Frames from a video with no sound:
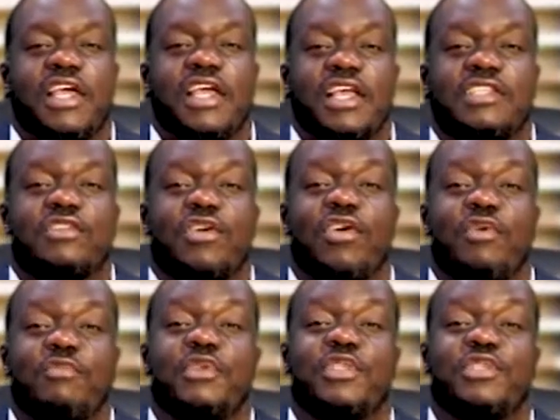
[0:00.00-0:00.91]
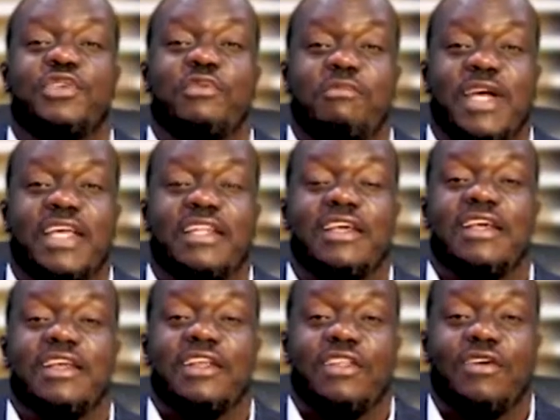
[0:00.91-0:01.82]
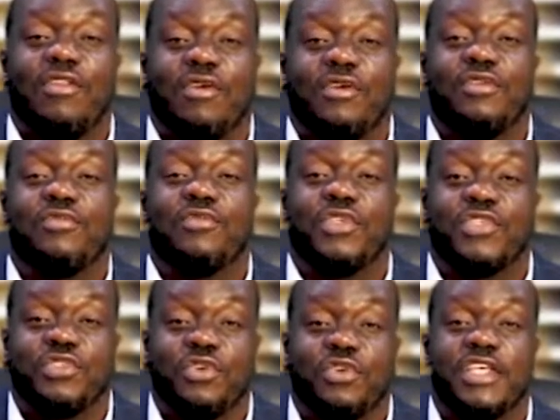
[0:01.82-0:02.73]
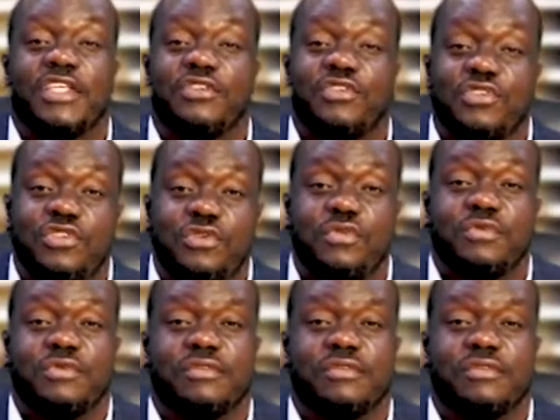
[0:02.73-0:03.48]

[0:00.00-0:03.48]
It's not coming to your mind. The Lord was talking to you.